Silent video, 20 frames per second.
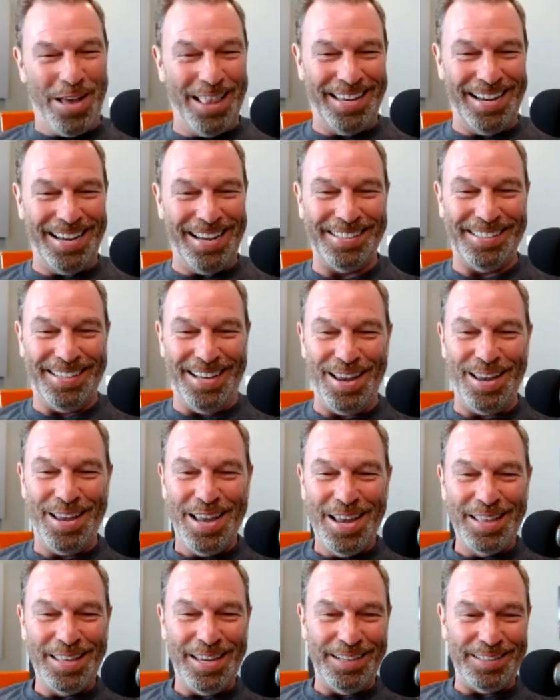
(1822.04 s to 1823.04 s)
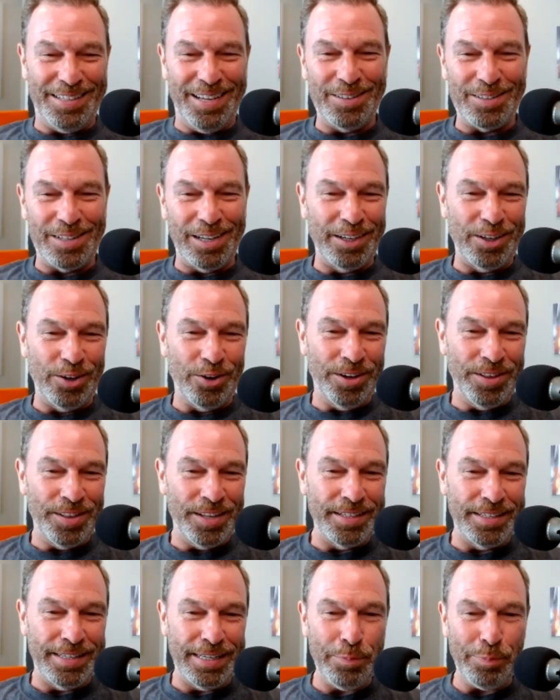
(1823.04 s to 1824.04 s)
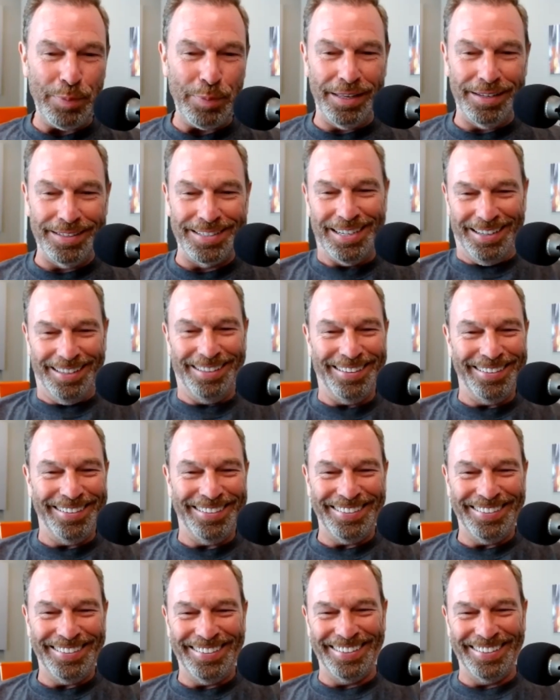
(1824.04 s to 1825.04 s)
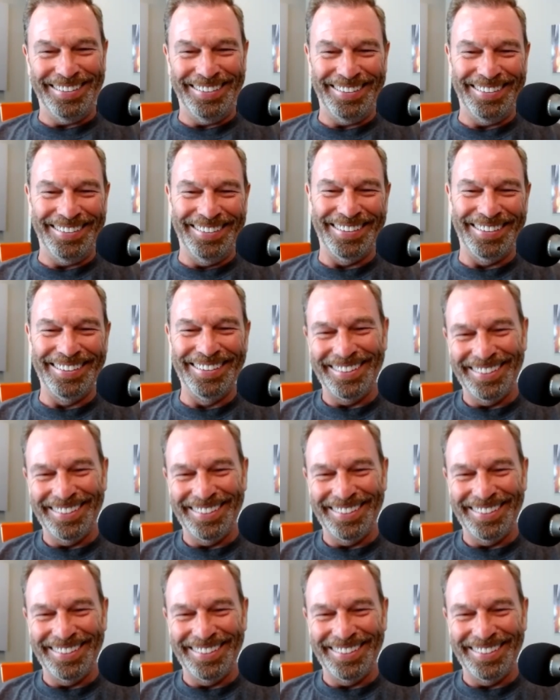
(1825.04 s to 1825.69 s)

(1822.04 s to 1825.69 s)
well, that's, yeah. That sounds like you're in the deep end. yeah,